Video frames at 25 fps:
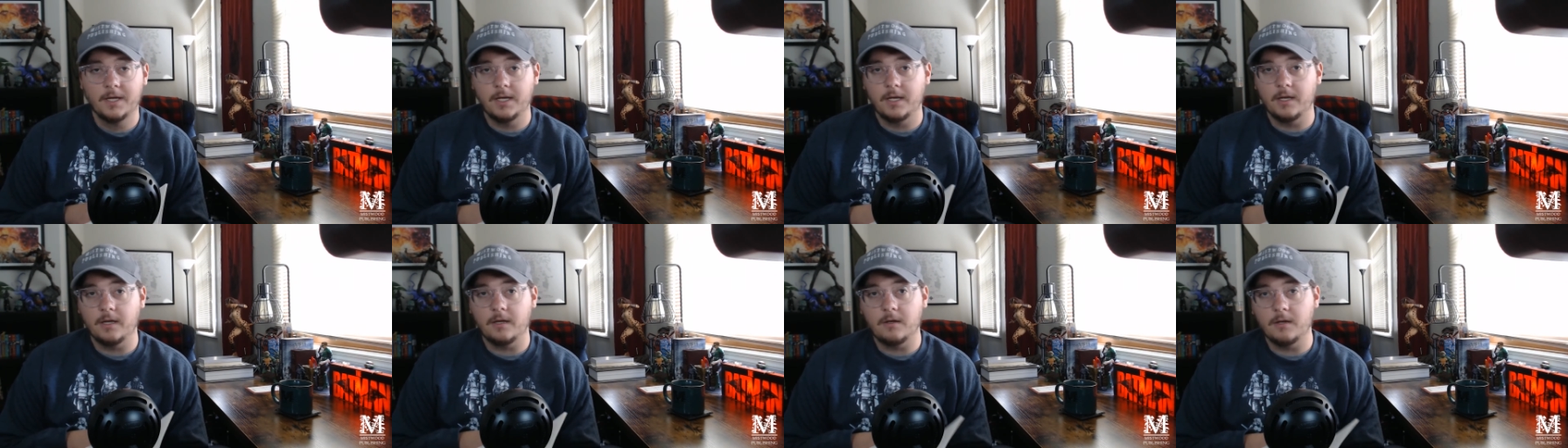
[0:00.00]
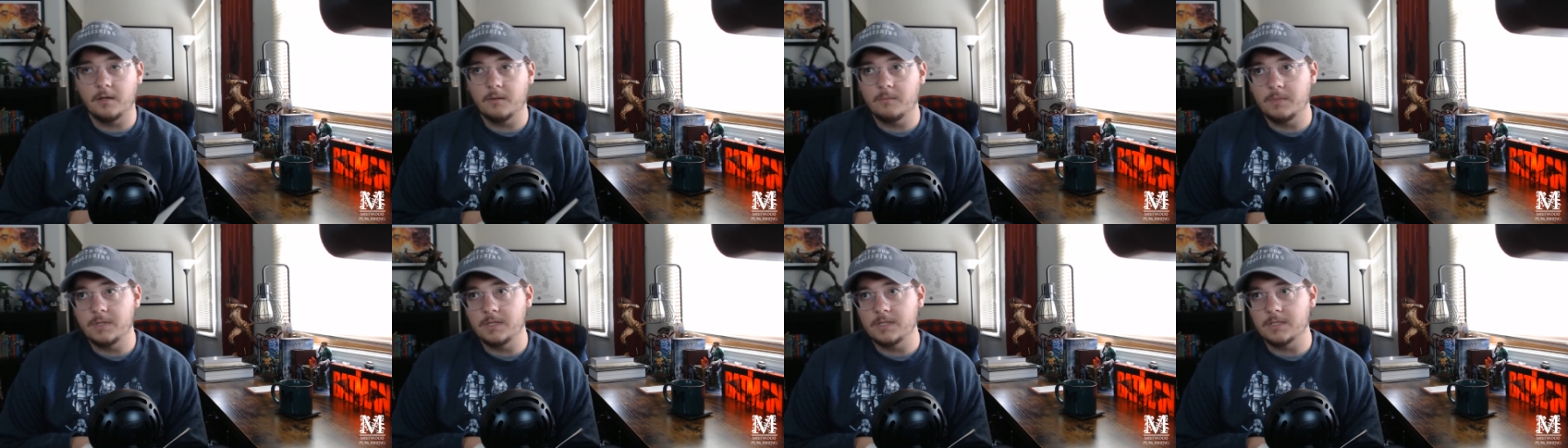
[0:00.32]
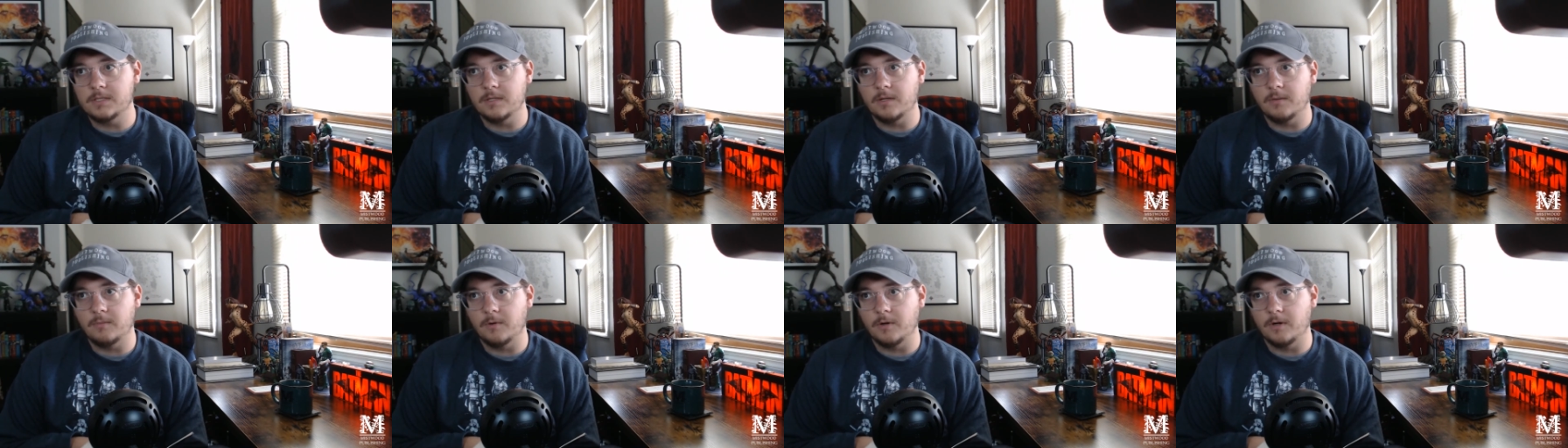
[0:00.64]
It could be
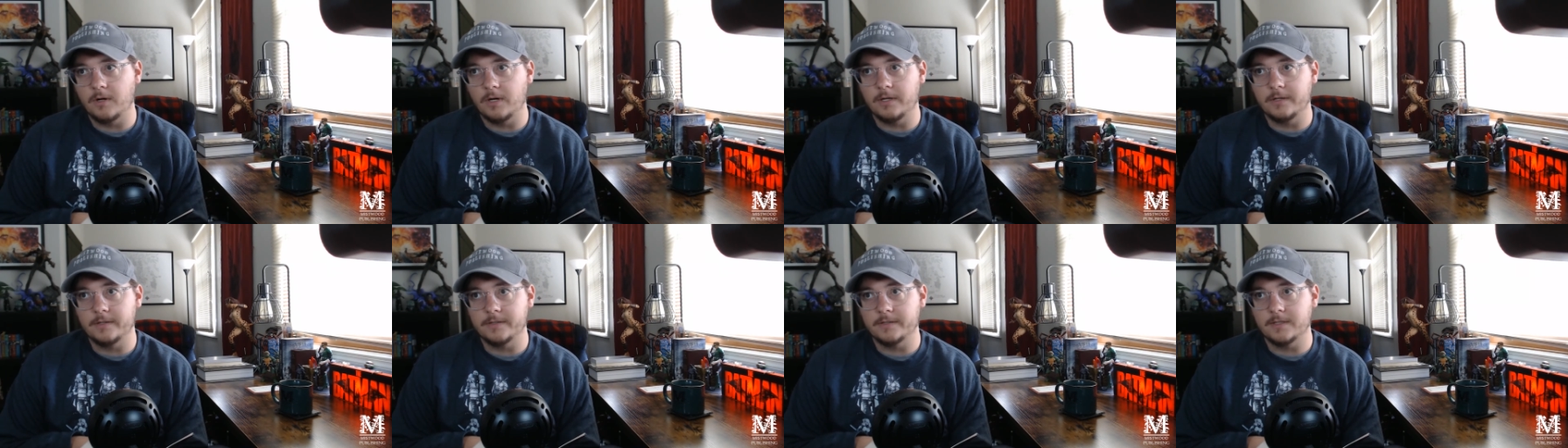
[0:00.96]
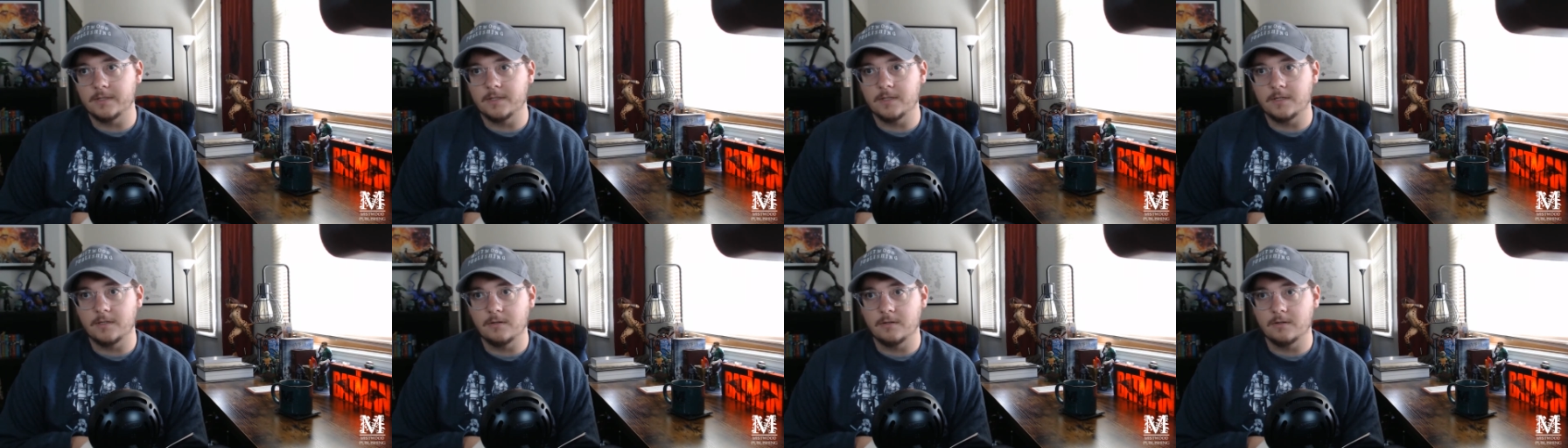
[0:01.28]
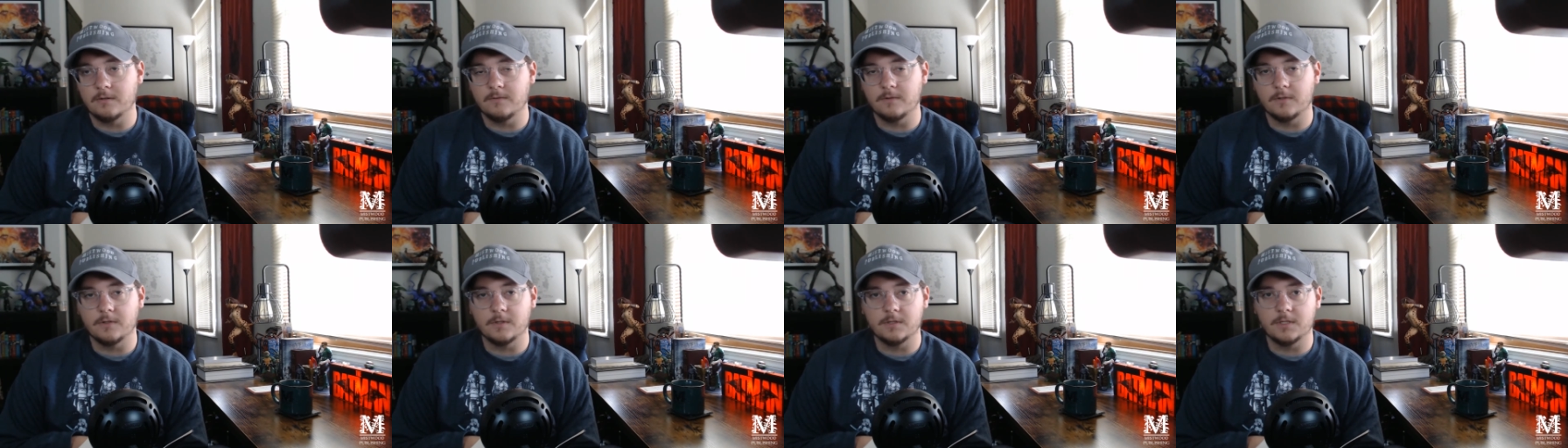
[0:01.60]
somewhere else in the
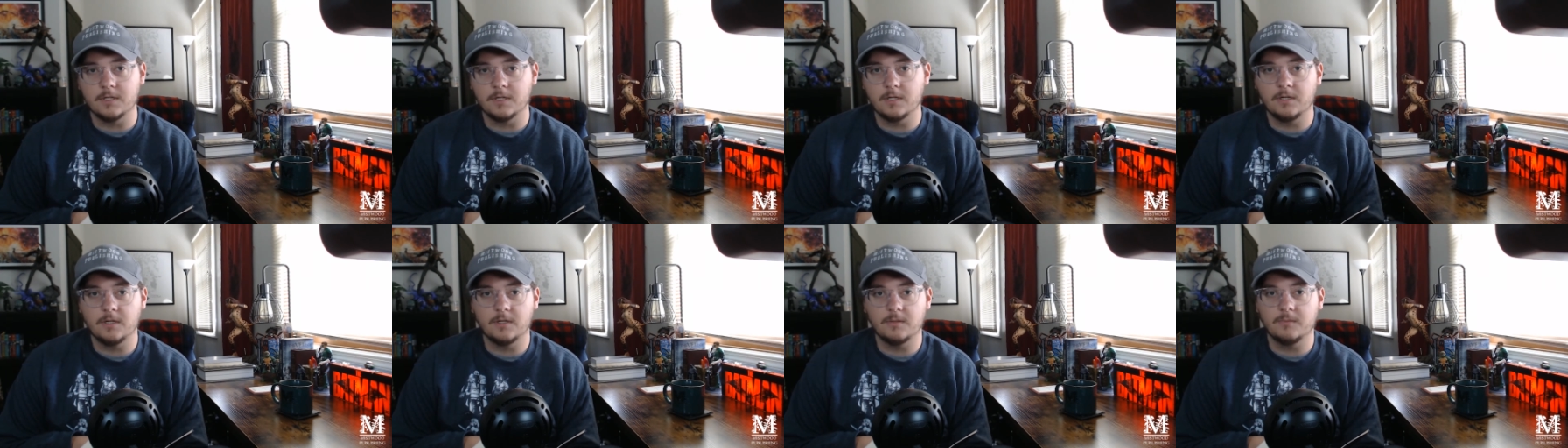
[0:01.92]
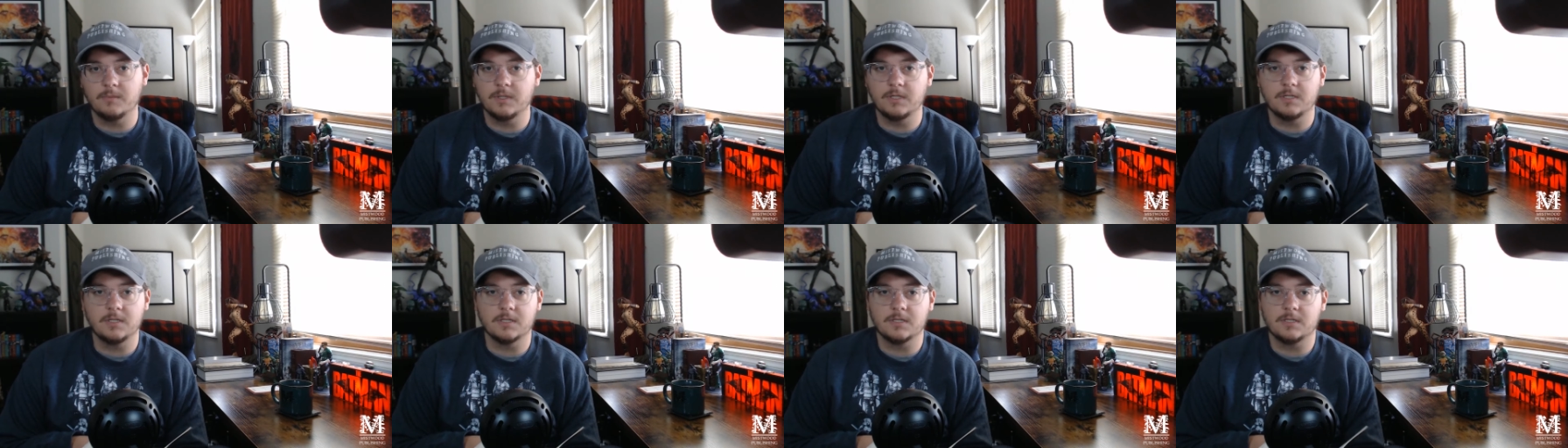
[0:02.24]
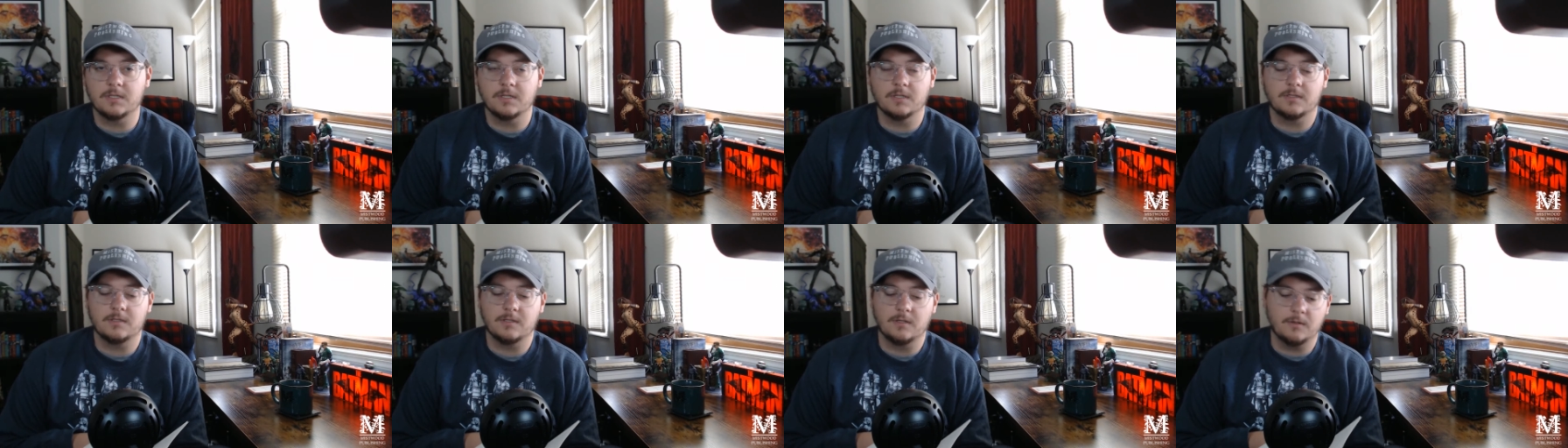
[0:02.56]
universe. It could be
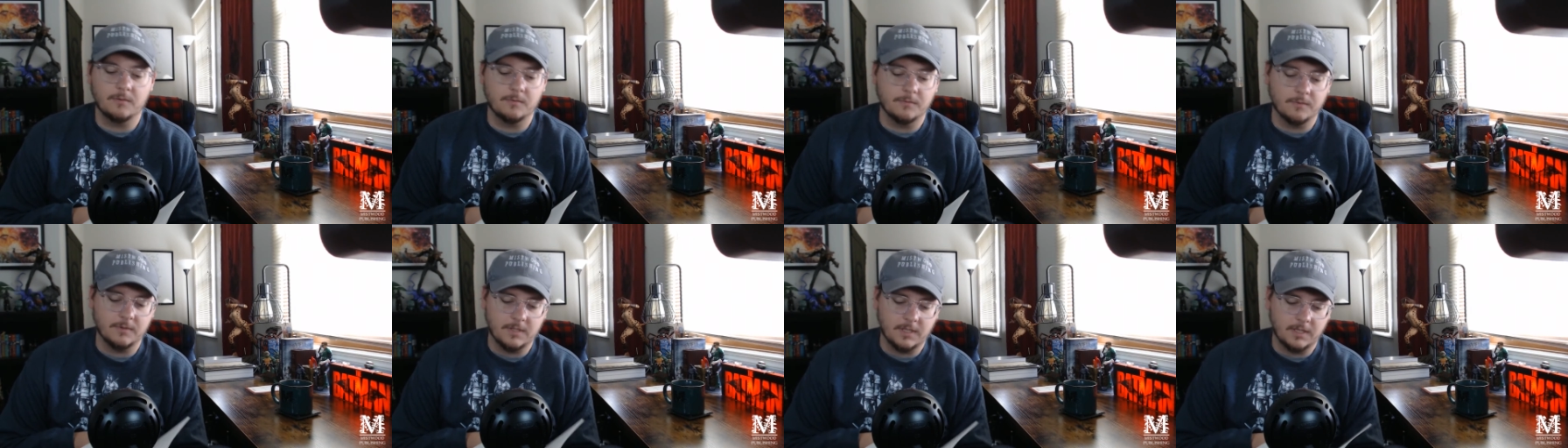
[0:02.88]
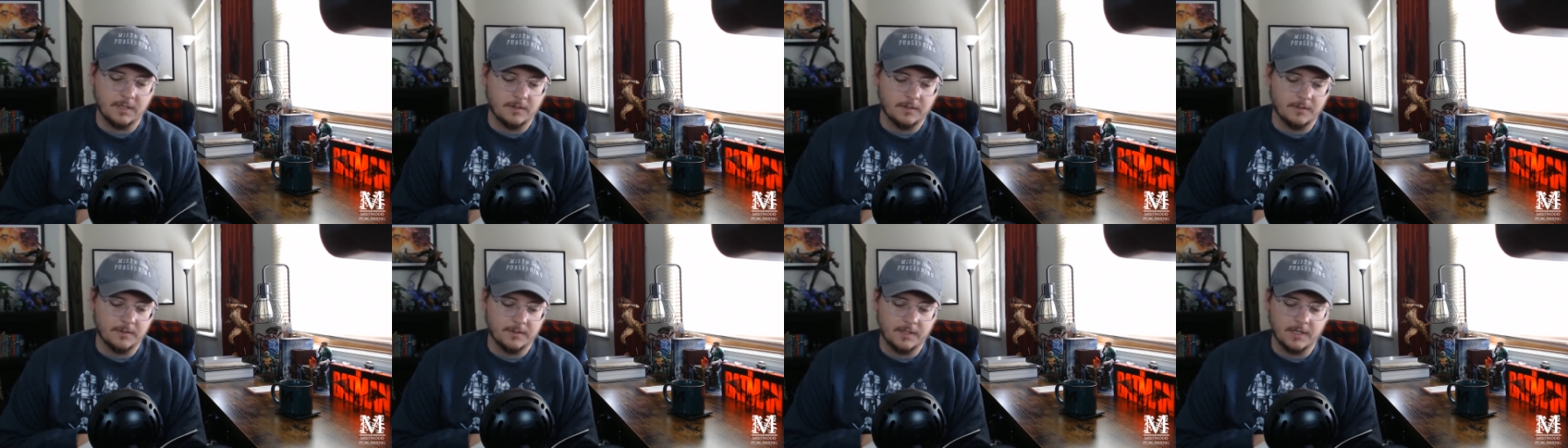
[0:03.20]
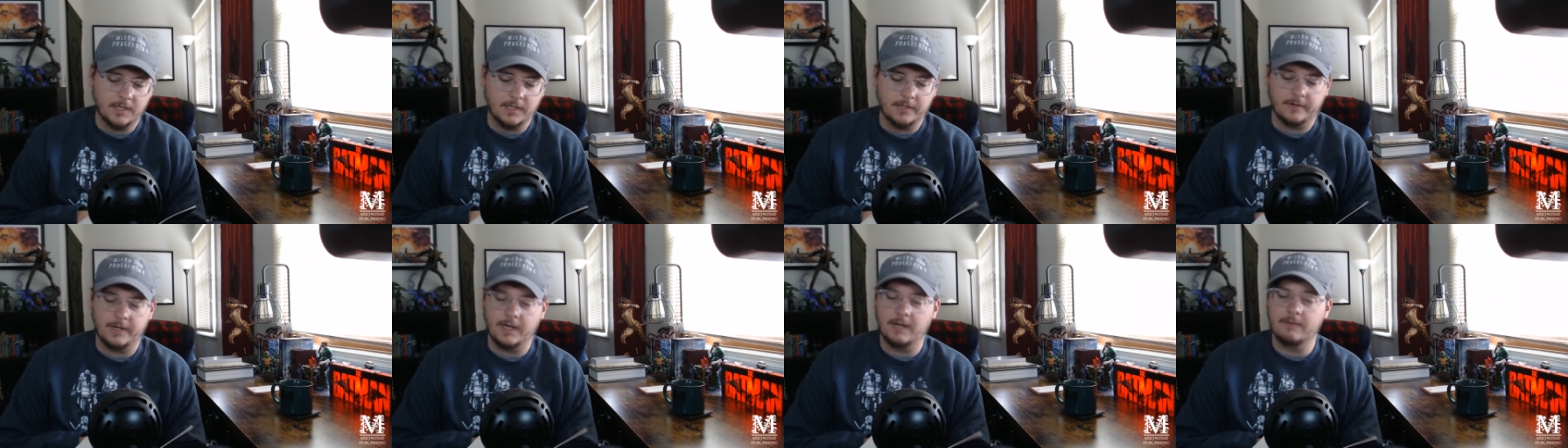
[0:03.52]
just its own thing
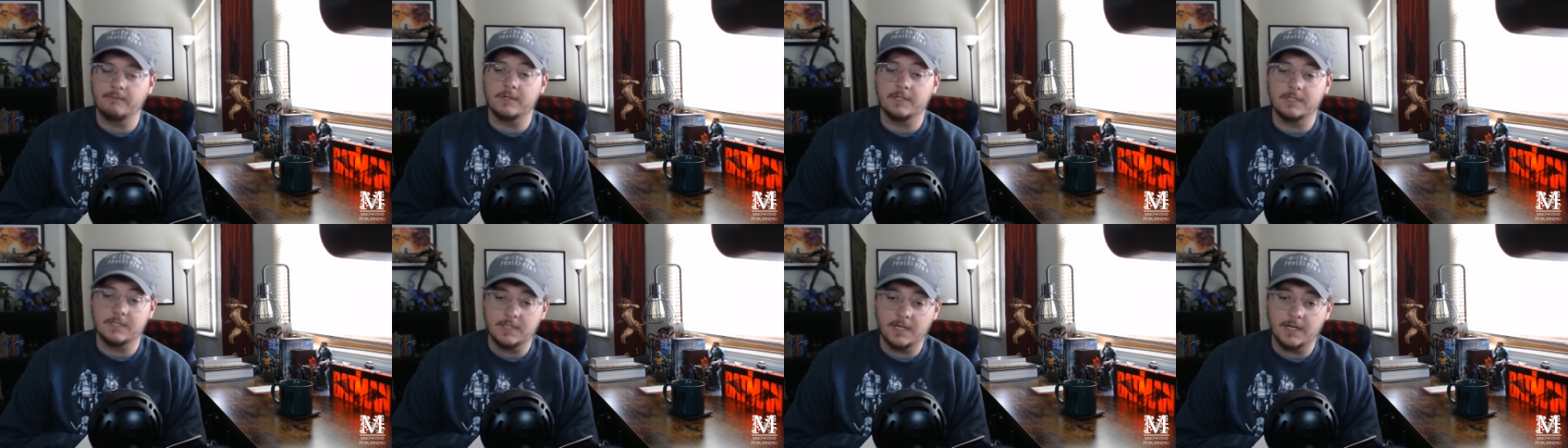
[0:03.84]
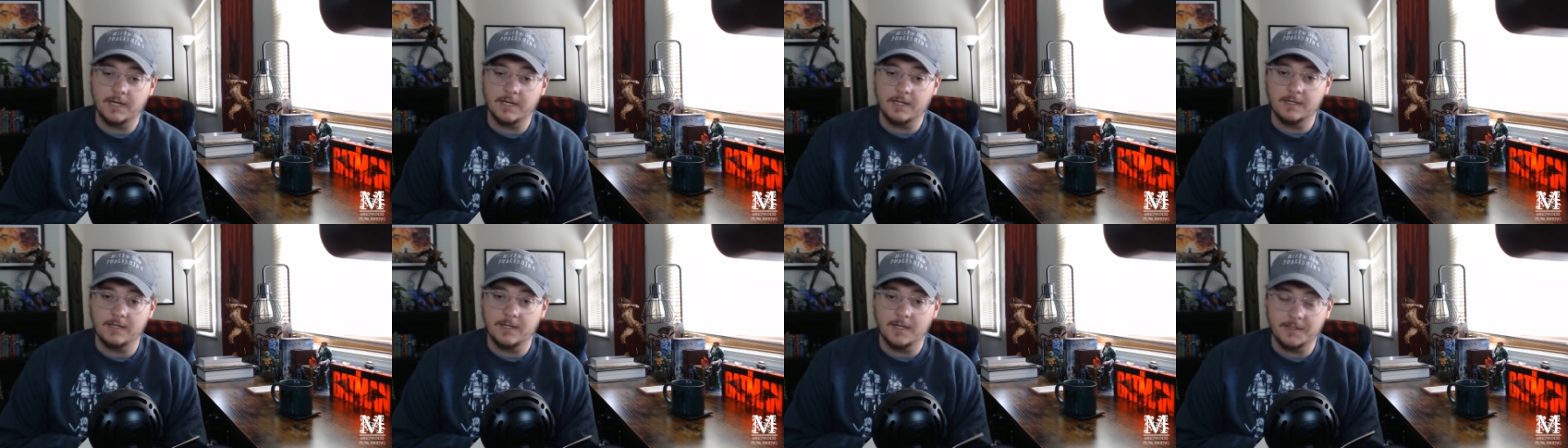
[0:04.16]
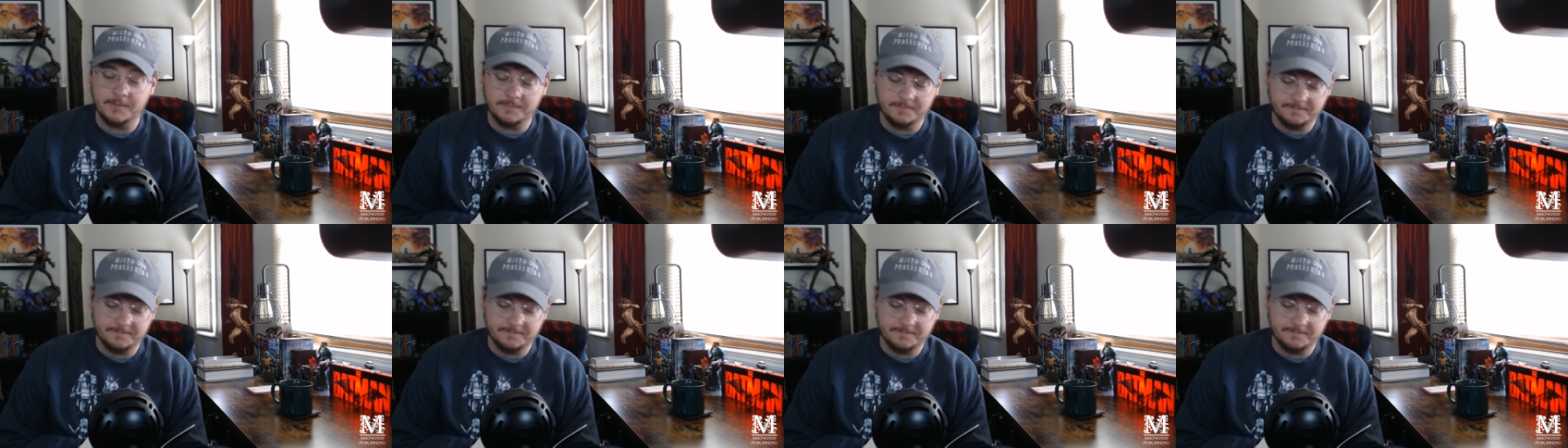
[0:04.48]
altogether. I haven't decided yet.